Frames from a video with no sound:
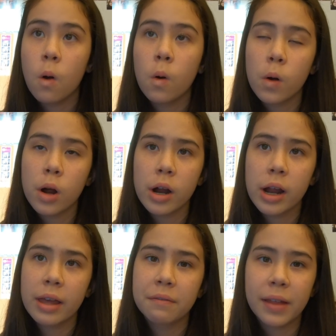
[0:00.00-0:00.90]
or
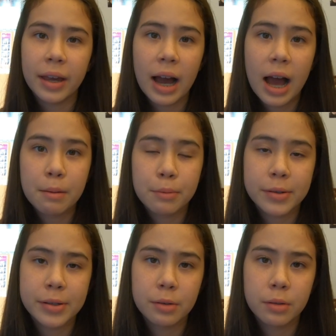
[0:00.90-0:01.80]
if like I
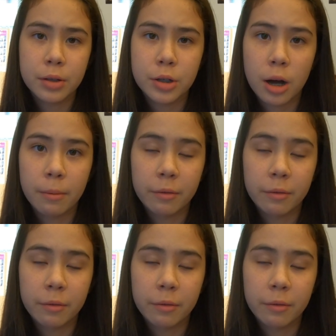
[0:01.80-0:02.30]
pursue the job